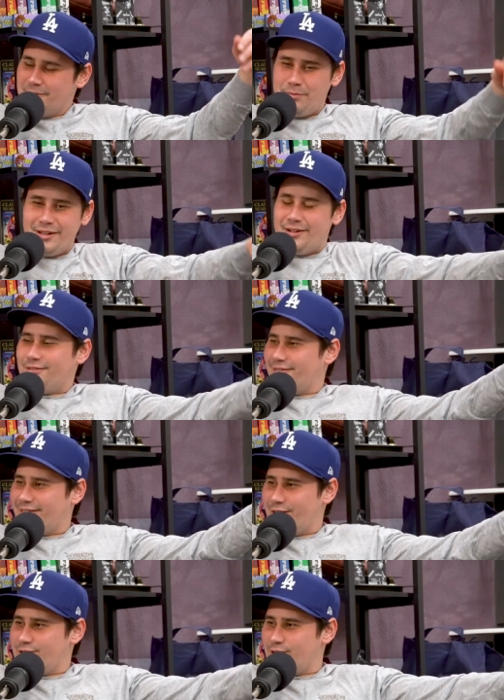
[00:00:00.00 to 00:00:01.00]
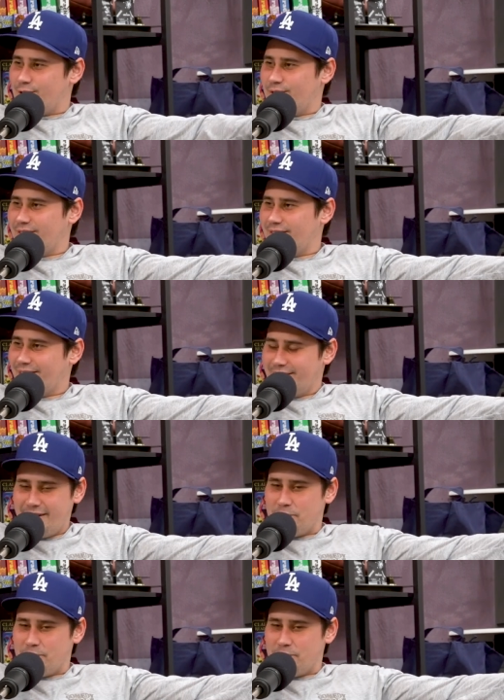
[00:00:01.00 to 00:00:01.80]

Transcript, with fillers: but you know, also yeah,